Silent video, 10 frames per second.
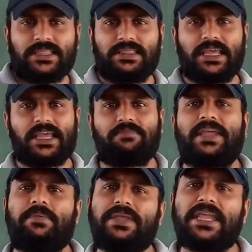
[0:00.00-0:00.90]
There
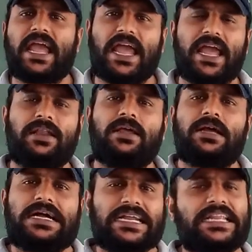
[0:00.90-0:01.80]
may be an
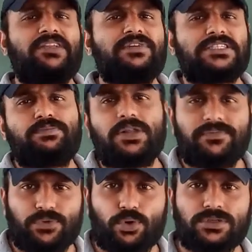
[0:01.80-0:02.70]
invisible
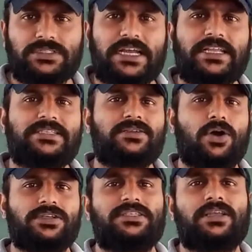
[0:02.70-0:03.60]
force that is
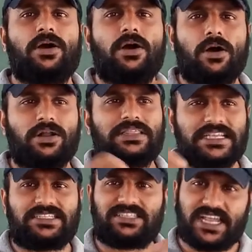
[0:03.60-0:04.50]
causing all
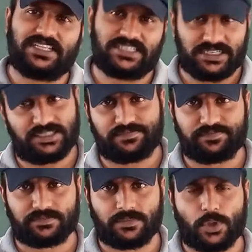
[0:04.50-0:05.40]
these changes.
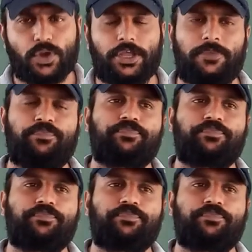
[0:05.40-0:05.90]
Okay.